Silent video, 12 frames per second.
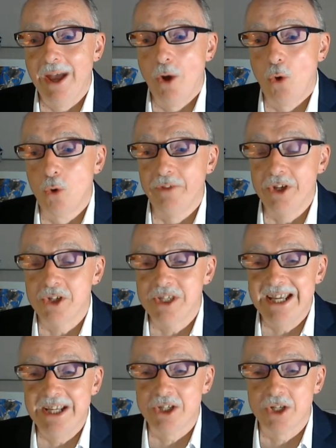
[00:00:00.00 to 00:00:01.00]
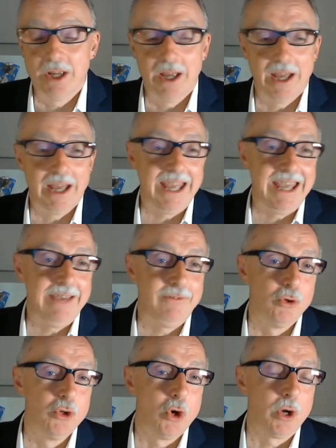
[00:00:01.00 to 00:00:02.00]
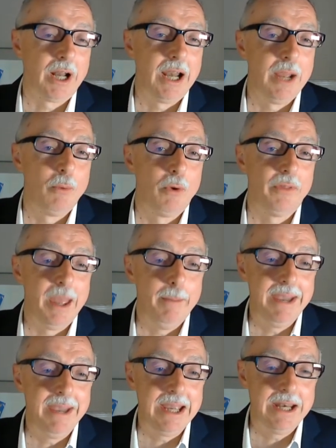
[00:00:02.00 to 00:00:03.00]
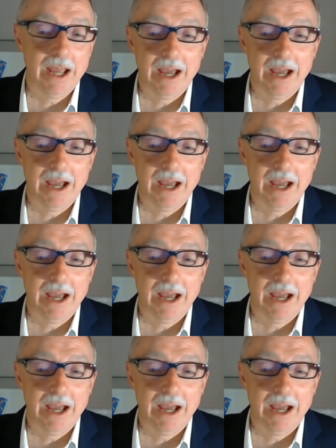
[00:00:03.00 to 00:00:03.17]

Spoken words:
All of these things, if you're not clear what they mean,